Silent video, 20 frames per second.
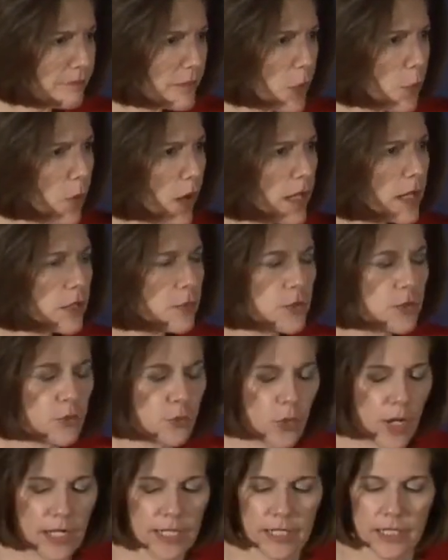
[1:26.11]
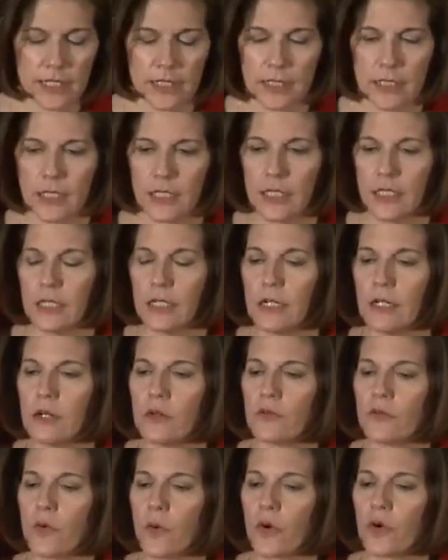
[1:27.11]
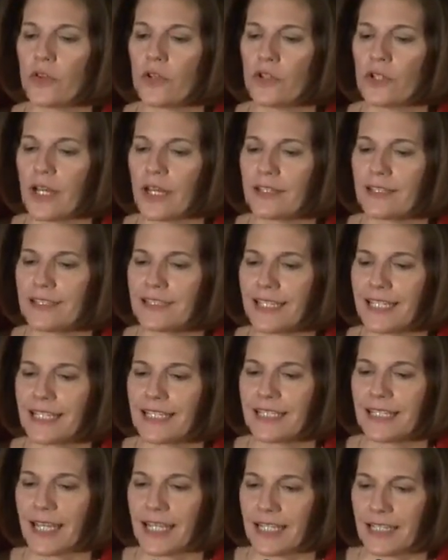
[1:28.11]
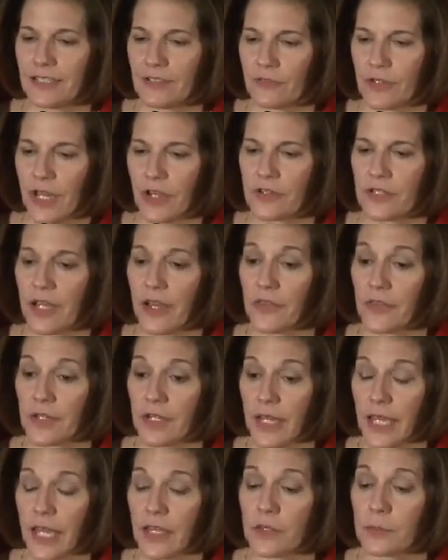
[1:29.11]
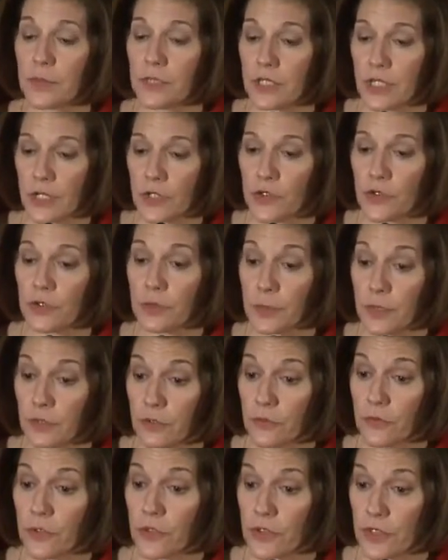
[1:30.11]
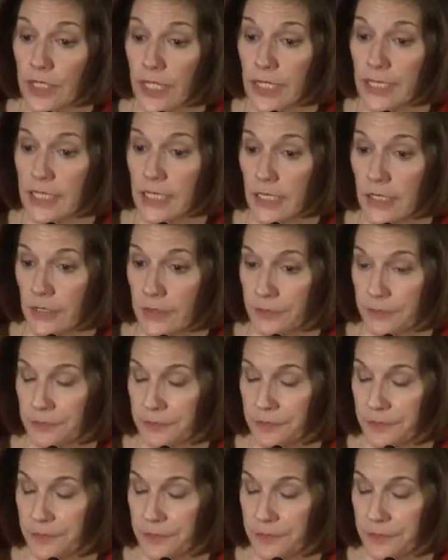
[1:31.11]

While I was running for the United States Senate, found out that I had the potential to be the first Latina.